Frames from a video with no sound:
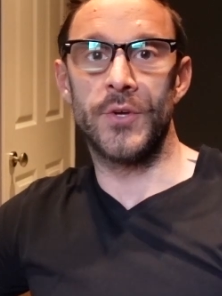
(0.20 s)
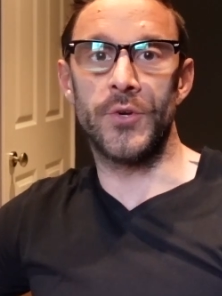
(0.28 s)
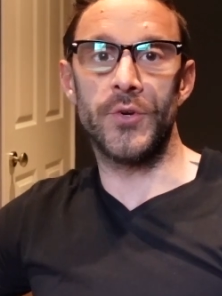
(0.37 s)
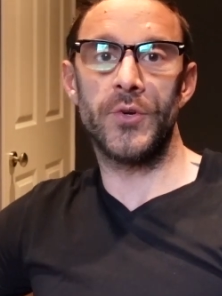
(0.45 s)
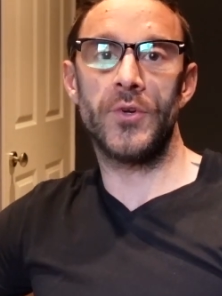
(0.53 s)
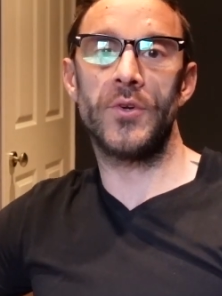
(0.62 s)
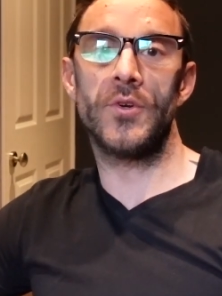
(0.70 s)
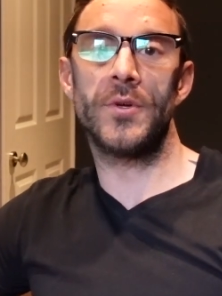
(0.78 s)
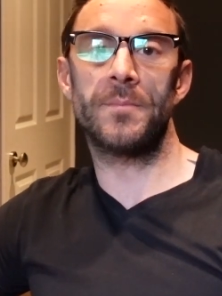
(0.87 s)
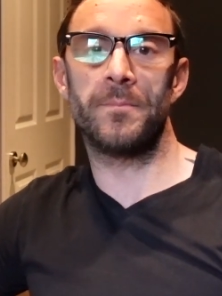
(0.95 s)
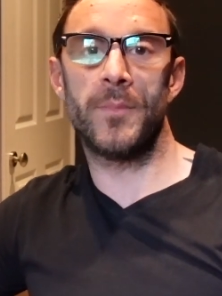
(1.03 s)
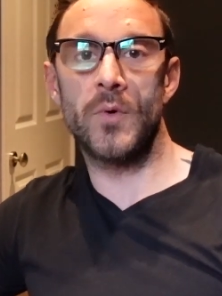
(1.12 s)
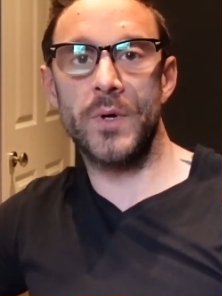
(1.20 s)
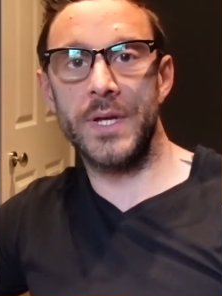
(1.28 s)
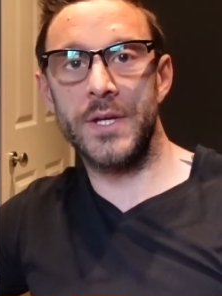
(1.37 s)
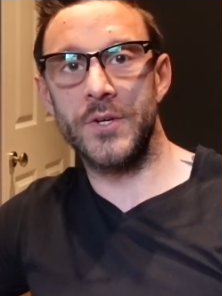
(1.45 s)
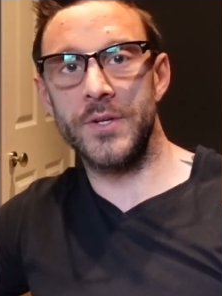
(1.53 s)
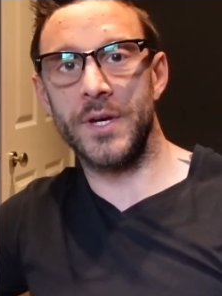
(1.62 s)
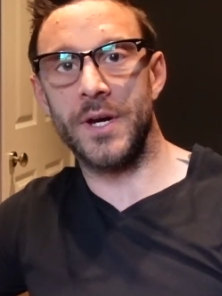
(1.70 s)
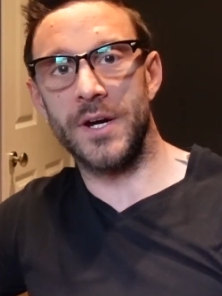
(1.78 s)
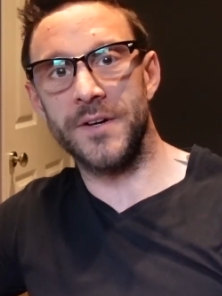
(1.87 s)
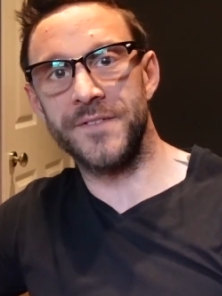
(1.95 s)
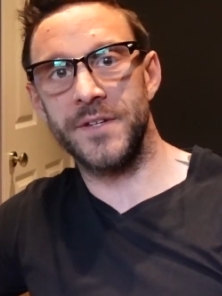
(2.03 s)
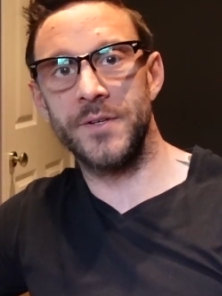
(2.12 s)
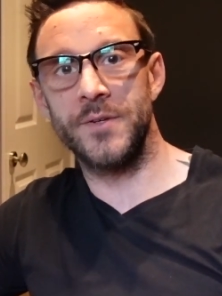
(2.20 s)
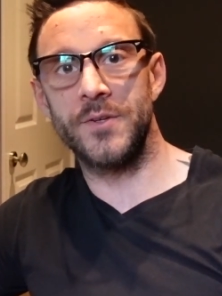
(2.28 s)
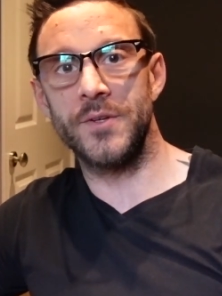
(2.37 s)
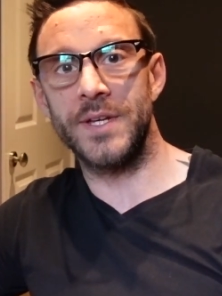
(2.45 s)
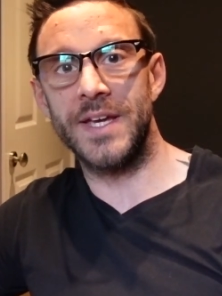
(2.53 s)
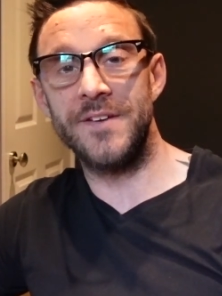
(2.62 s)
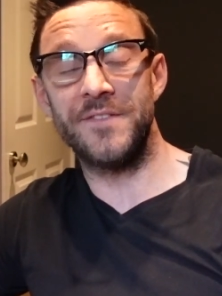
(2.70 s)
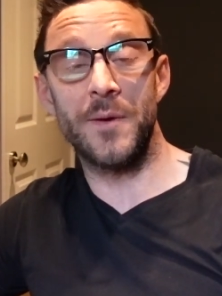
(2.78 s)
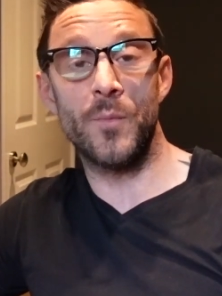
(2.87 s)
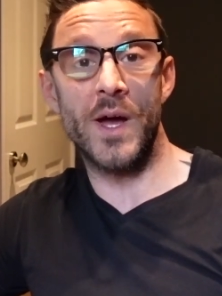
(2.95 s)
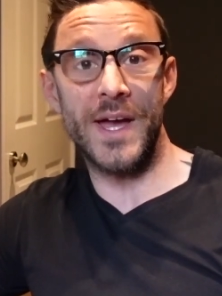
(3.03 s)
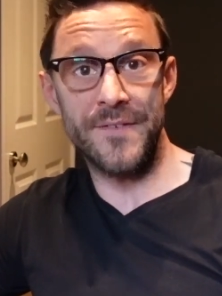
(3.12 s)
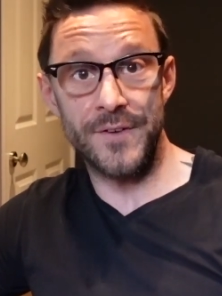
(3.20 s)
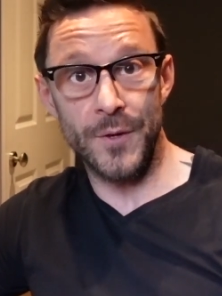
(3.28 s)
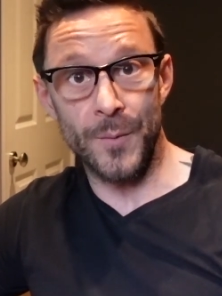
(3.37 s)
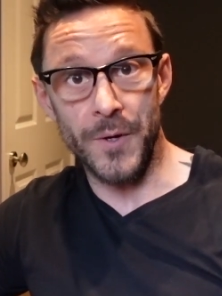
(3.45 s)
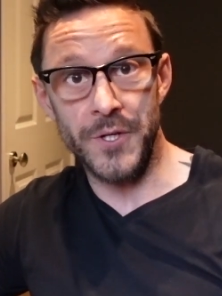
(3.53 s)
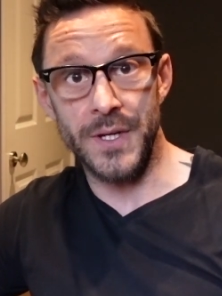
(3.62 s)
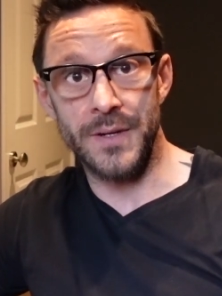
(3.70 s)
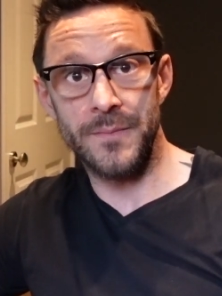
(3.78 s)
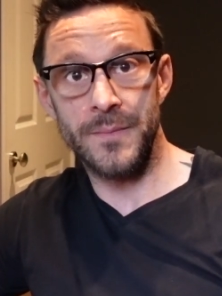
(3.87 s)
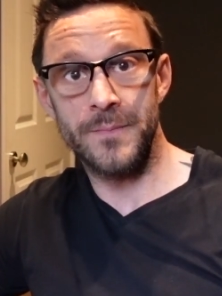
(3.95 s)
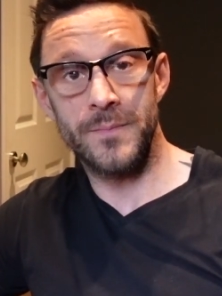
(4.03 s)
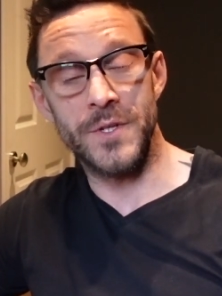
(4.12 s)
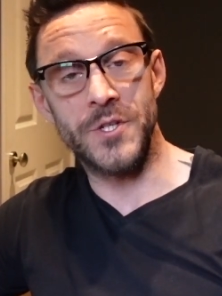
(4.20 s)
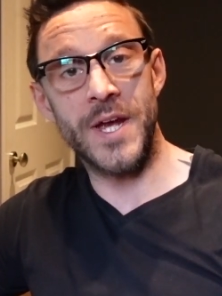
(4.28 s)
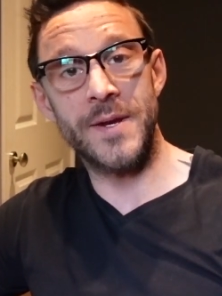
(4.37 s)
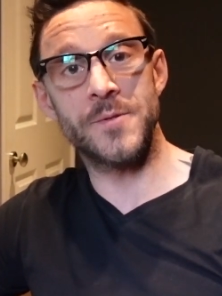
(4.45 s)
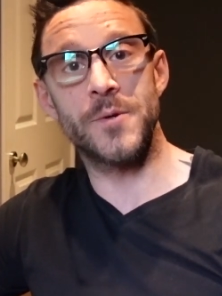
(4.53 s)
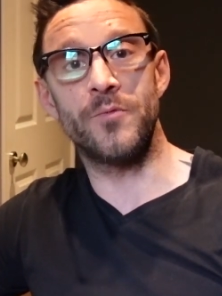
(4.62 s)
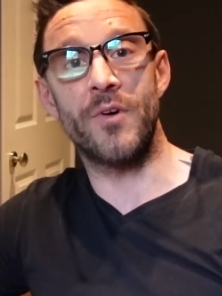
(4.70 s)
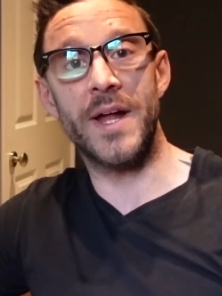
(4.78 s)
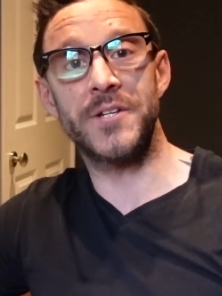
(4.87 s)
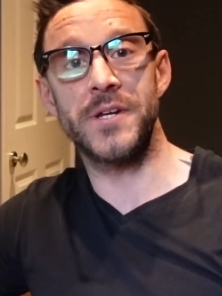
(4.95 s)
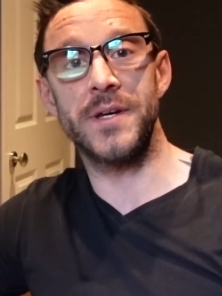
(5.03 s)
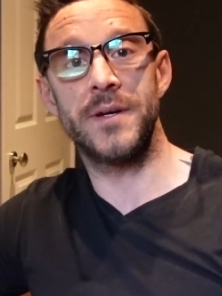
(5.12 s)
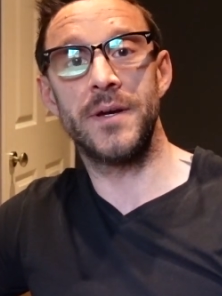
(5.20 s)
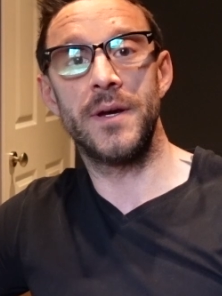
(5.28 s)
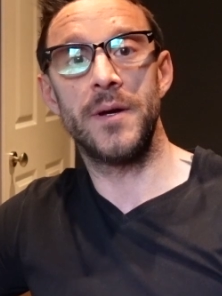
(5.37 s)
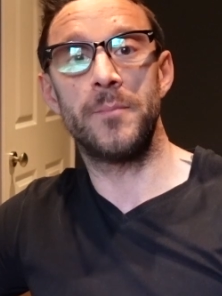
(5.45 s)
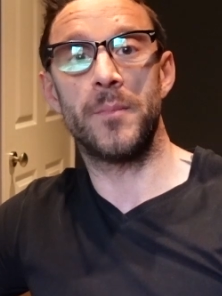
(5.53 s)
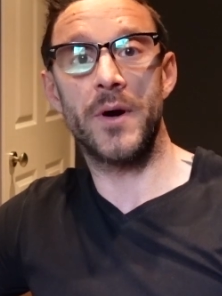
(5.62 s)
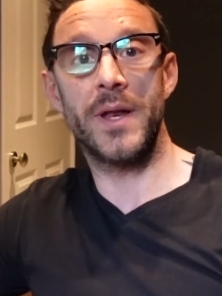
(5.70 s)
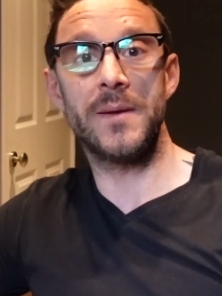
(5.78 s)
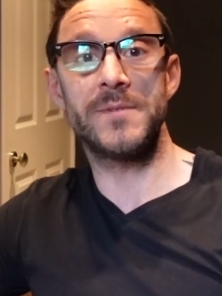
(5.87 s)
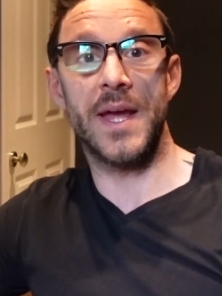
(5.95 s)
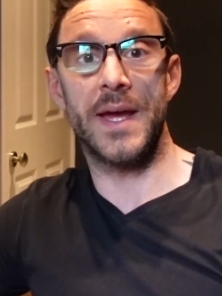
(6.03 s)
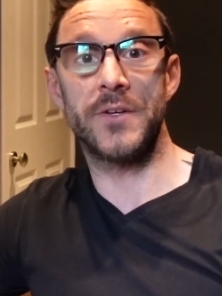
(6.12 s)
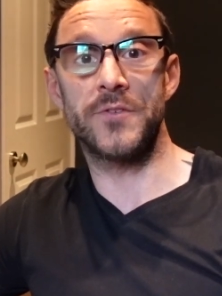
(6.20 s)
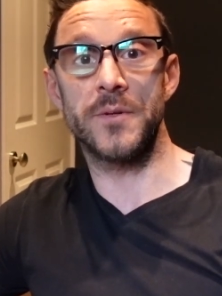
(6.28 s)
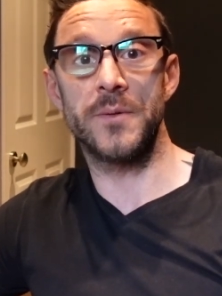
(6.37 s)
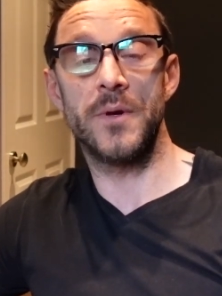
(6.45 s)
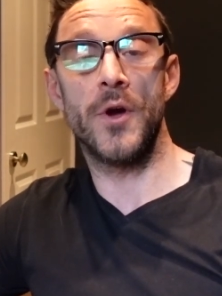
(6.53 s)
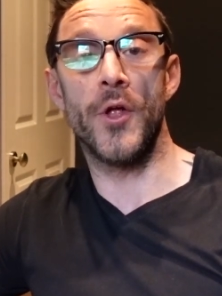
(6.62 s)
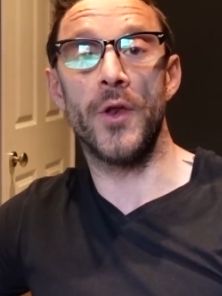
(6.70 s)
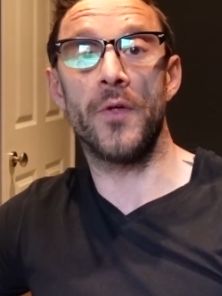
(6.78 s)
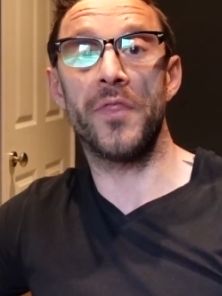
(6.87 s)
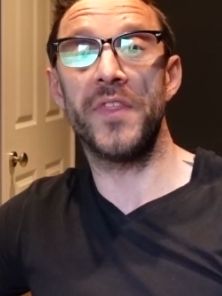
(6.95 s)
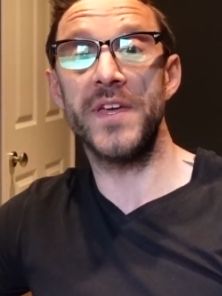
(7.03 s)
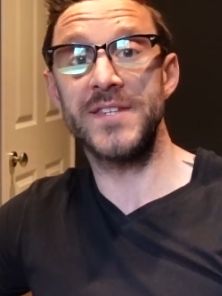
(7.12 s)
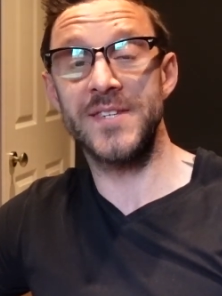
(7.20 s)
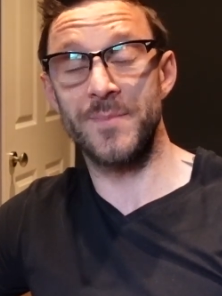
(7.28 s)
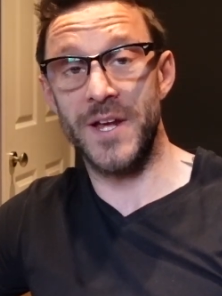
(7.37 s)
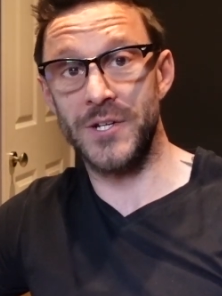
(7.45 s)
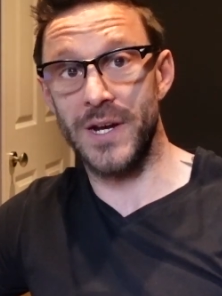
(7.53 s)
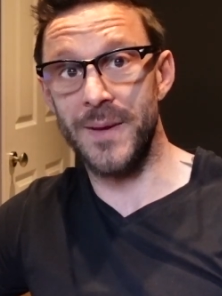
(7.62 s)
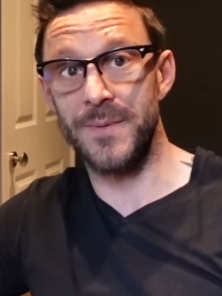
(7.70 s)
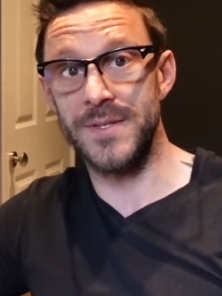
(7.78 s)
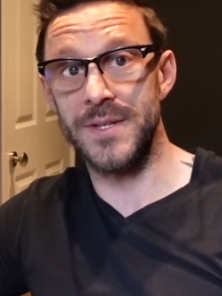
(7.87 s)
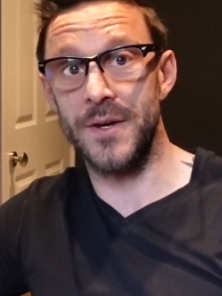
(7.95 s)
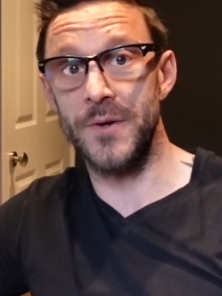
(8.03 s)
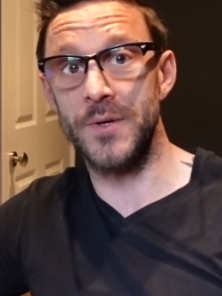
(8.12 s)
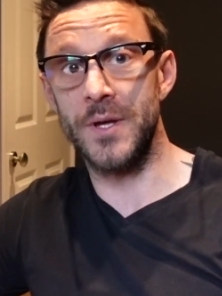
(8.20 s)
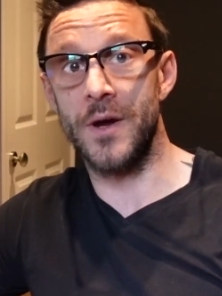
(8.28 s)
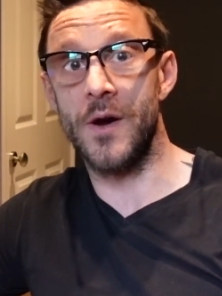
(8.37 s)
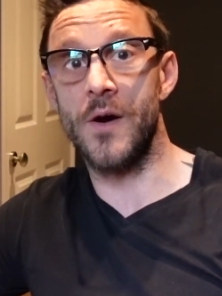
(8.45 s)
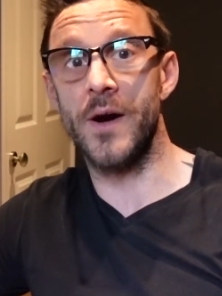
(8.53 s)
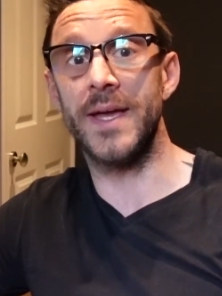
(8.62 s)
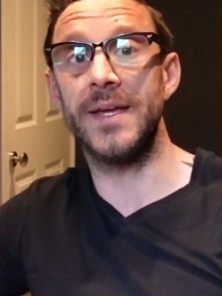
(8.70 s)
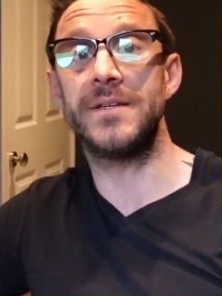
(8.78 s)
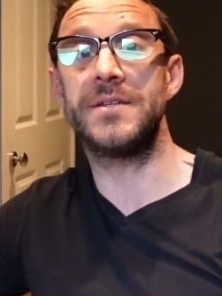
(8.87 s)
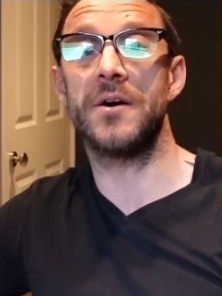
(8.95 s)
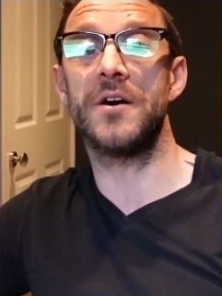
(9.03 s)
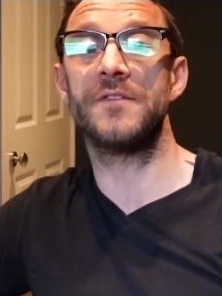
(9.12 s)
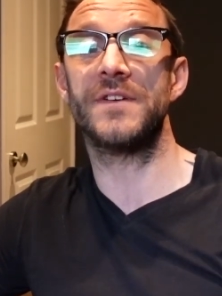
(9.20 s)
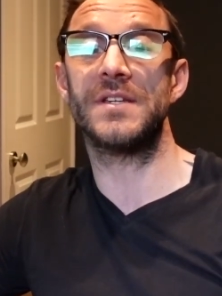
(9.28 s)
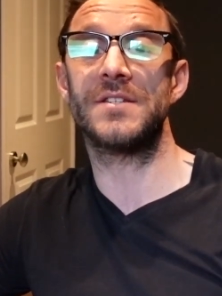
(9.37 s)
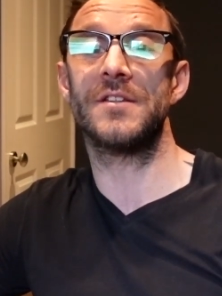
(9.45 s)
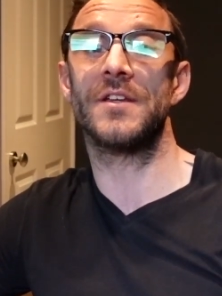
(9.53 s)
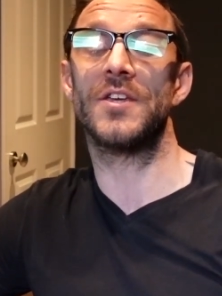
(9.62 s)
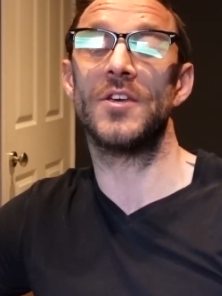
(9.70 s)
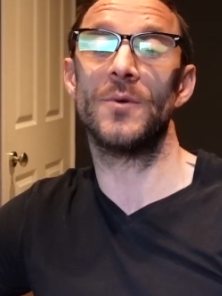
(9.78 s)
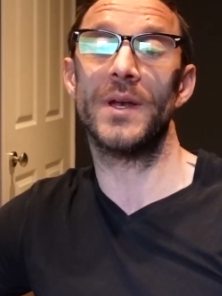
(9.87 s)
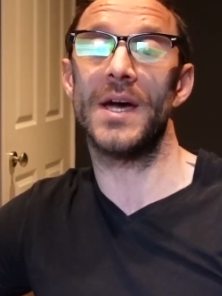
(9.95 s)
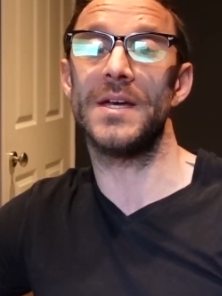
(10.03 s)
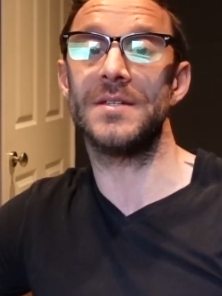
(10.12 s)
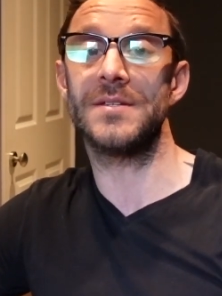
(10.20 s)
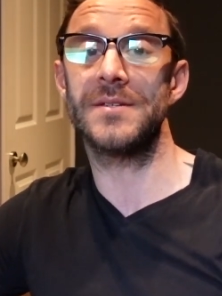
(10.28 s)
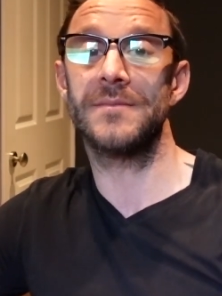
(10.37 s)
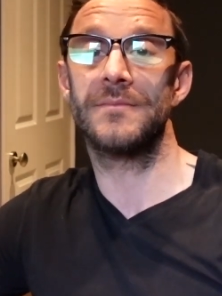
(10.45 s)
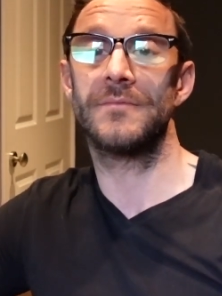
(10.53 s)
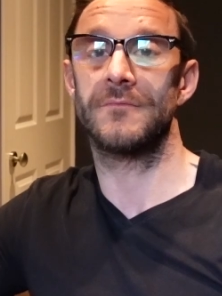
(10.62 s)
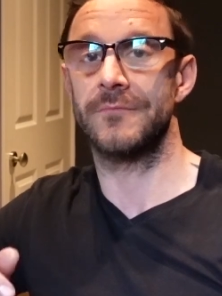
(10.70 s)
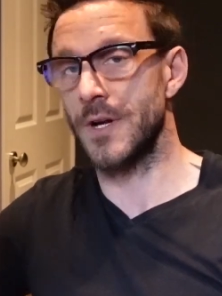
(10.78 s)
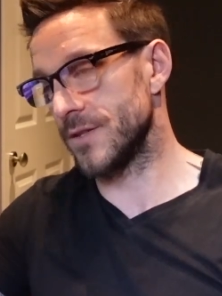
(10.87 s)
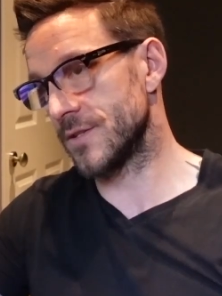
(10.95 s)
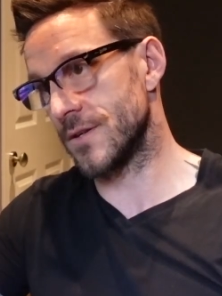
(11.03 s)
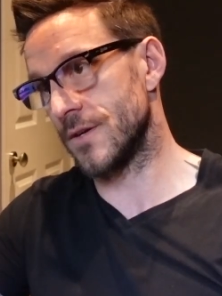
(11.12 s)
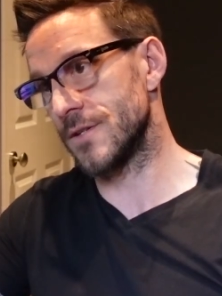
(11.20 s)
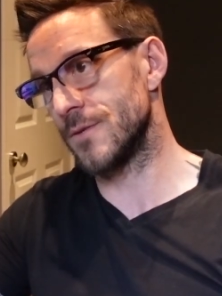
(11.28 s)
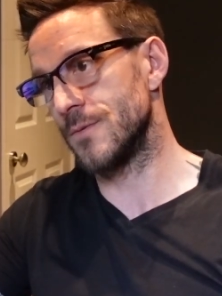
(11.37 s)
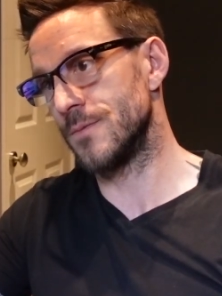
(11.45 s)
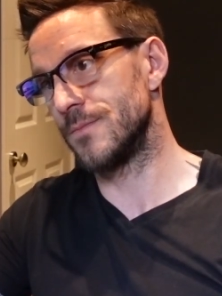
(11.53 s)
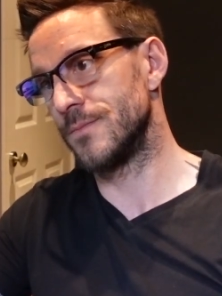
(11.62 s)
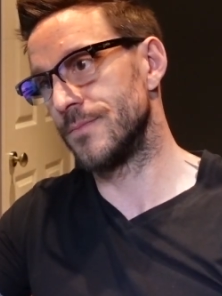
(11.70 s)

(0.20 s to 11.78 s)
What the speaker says: Good morning, good afternoon, good evening, wherever you're watching. The channel's called Ratchet. My name's Andrew, and on this special episode, I dive into the Q&As. Run the title.